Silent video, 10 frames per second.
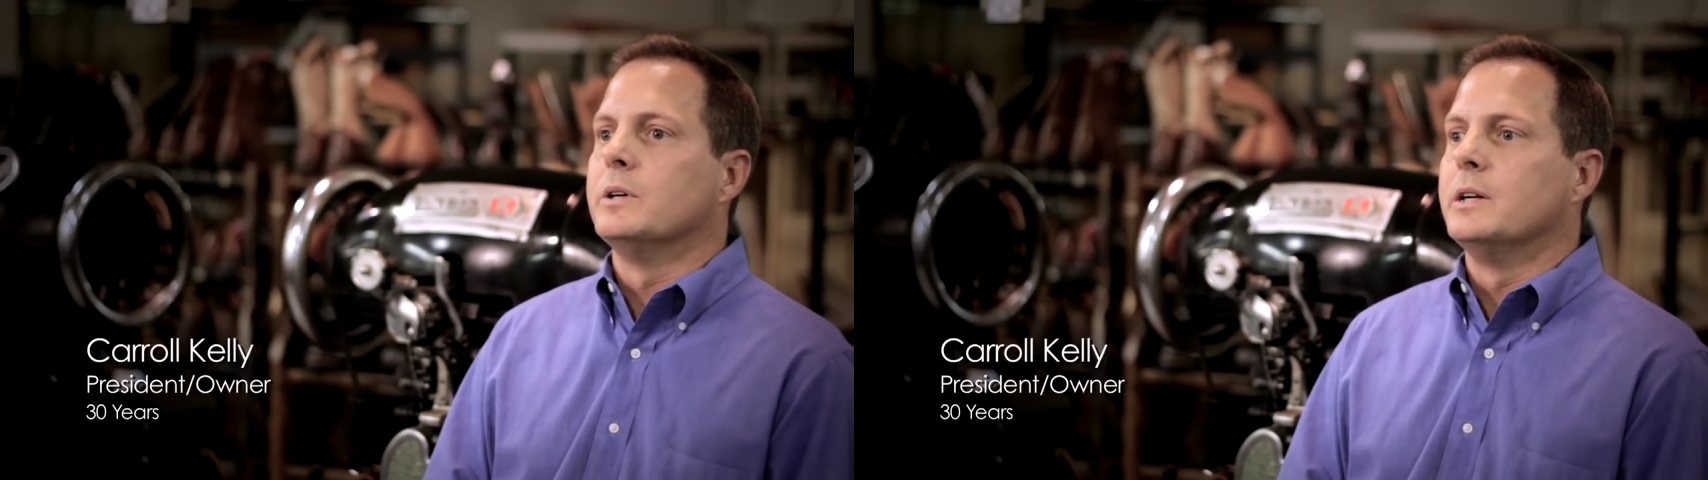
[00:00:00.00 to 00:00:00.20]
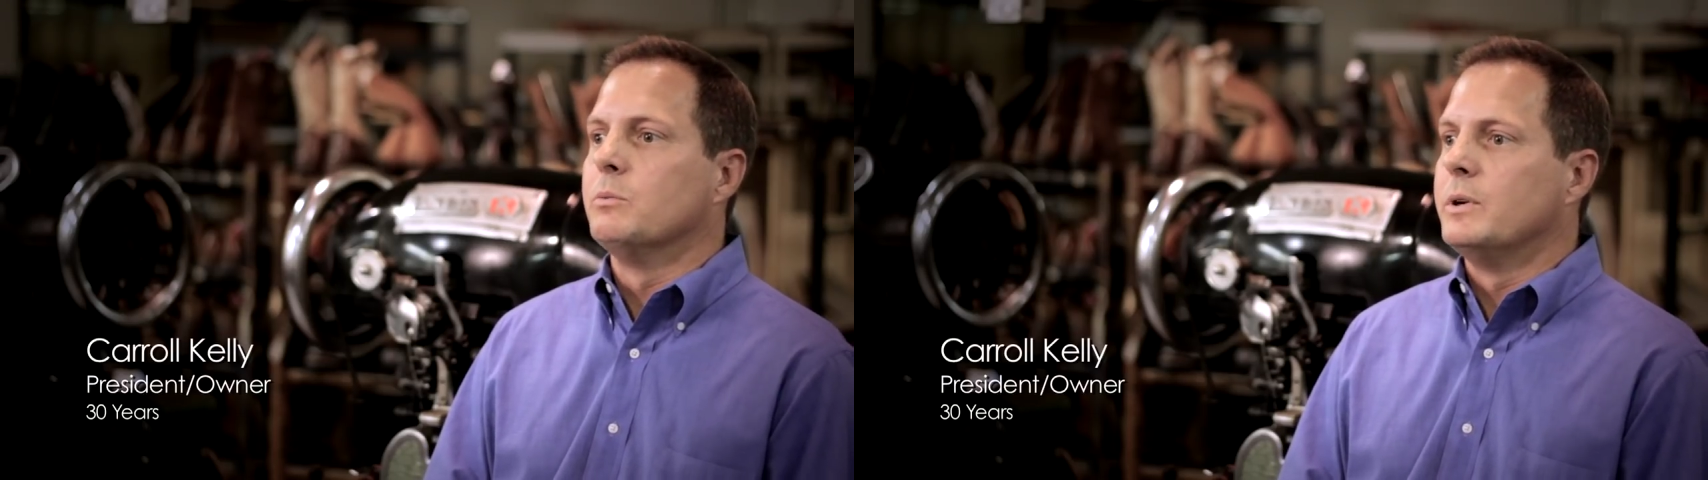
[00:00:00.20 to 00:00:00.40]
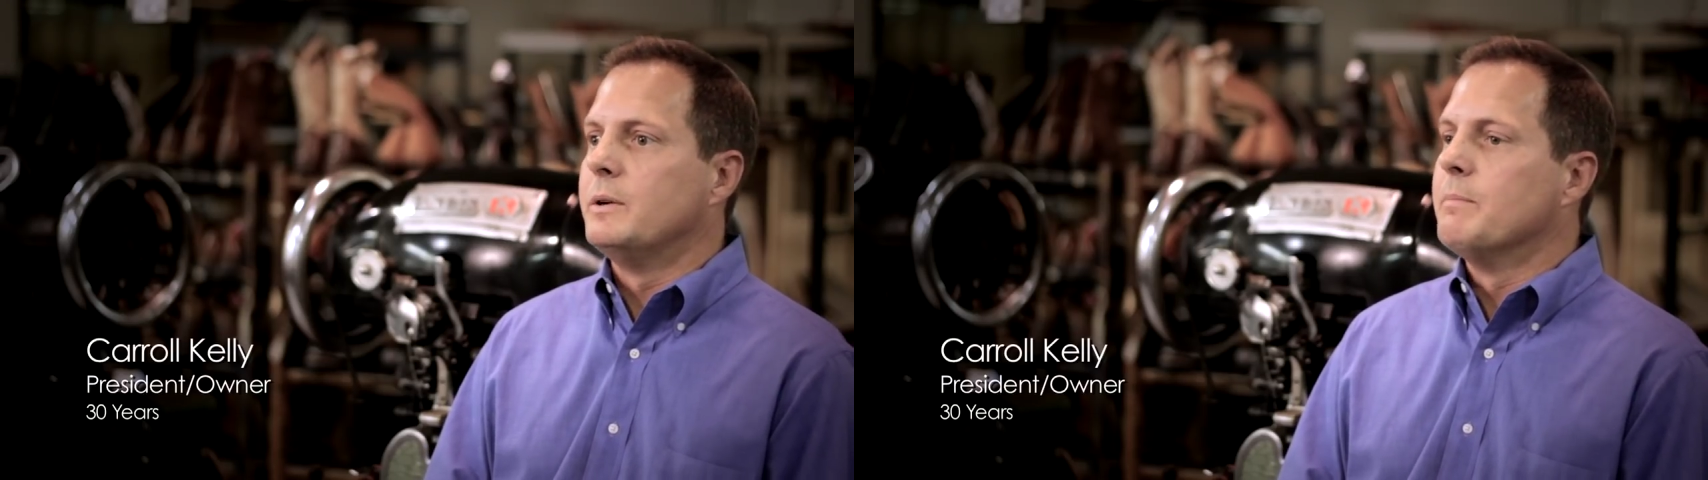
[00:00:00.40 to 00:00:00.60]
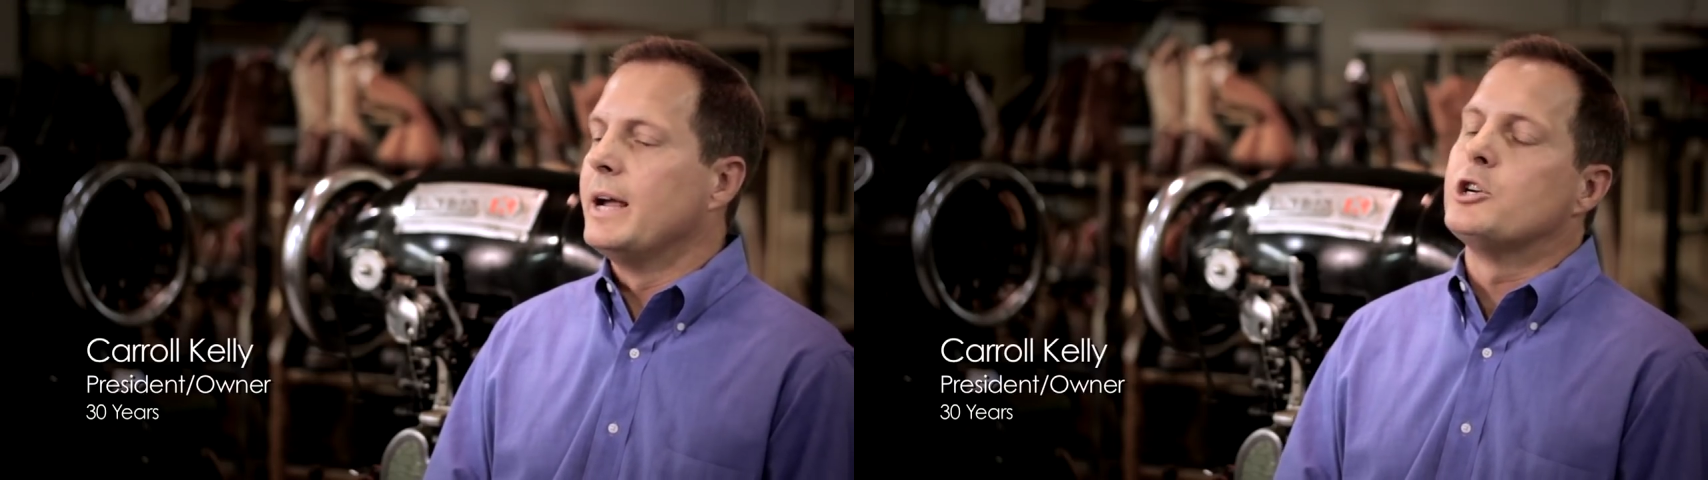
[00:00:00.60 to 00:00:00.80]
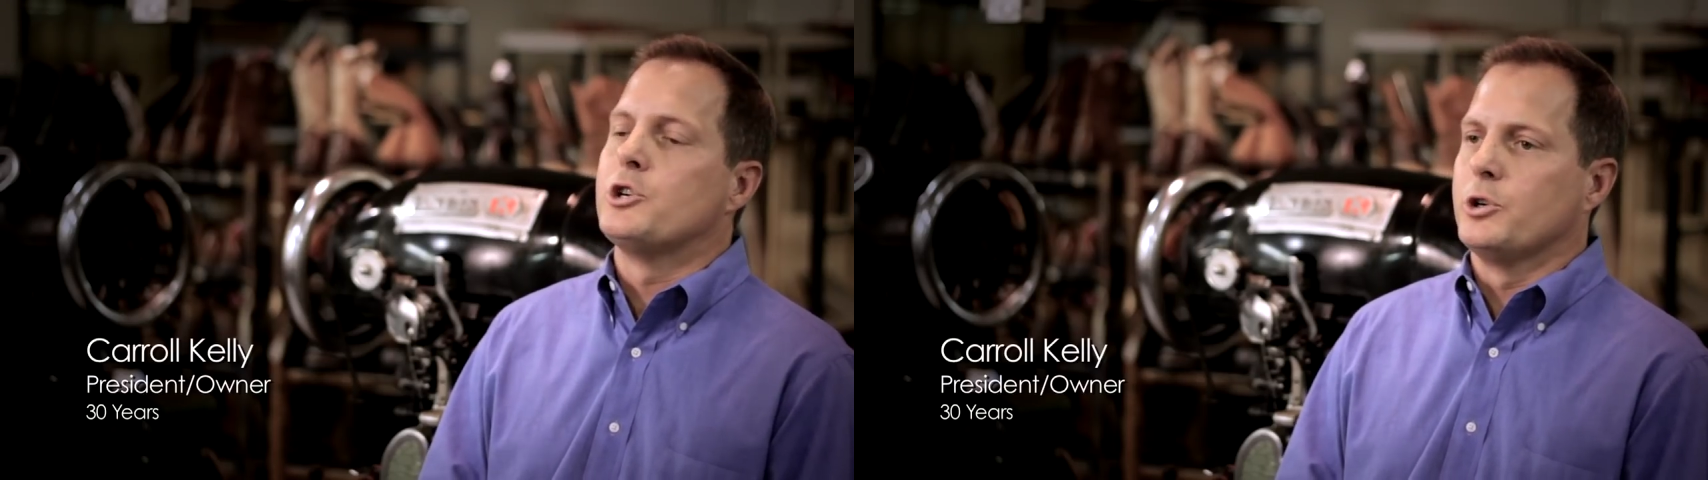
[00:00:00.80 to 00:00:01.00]
and we
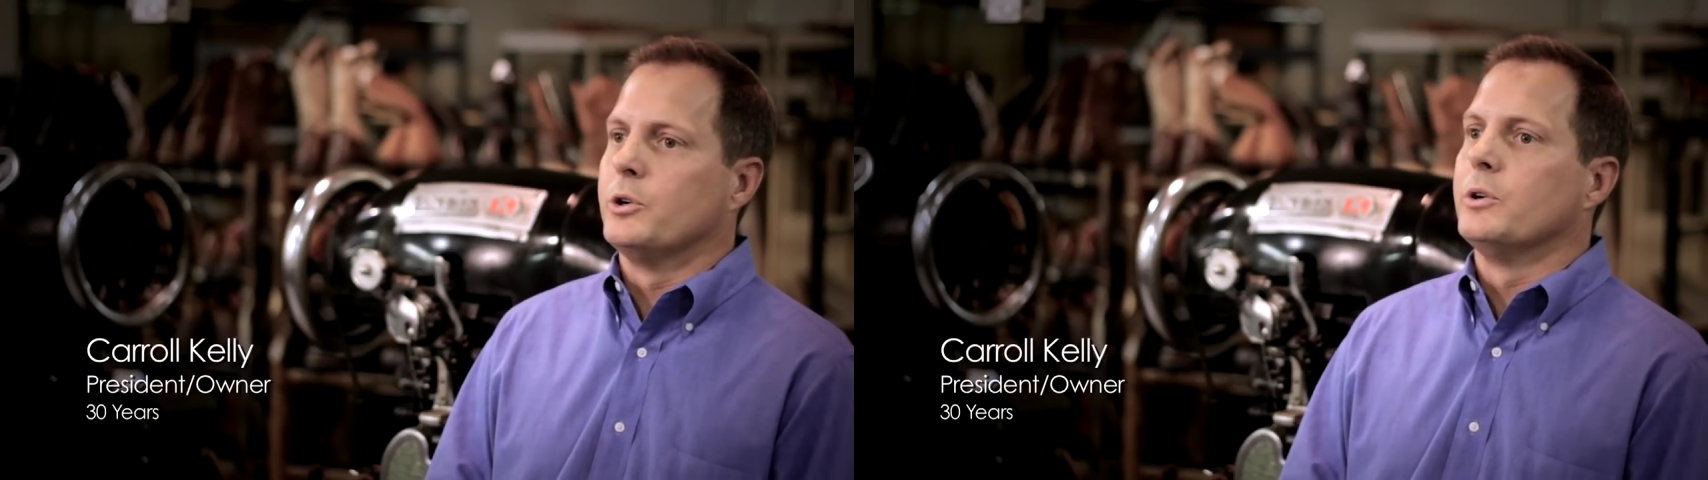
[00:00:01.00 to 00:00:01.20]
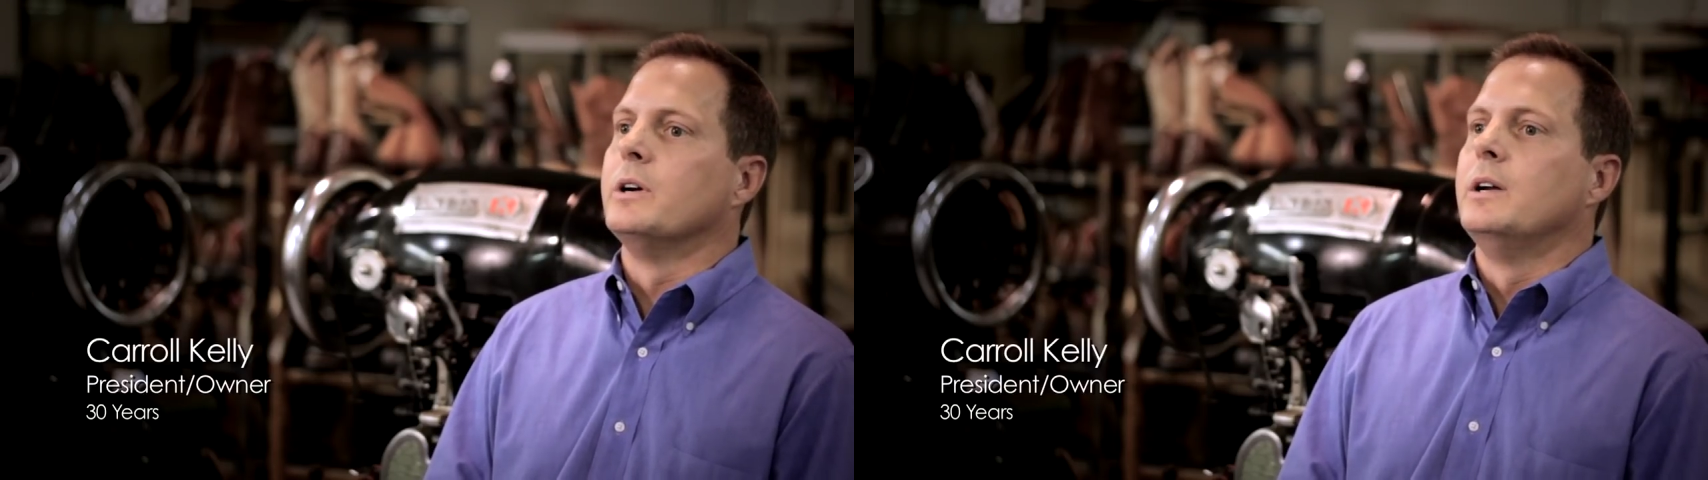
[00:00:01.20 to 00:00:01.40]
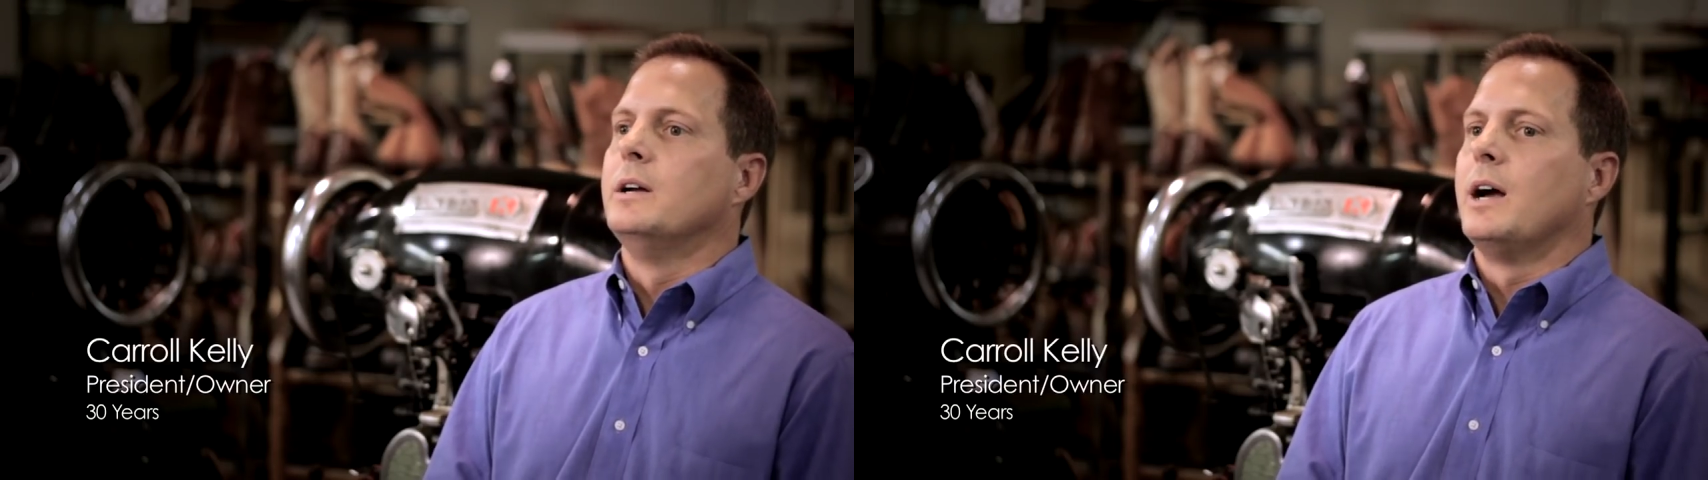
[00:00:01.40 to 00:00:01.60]
make sure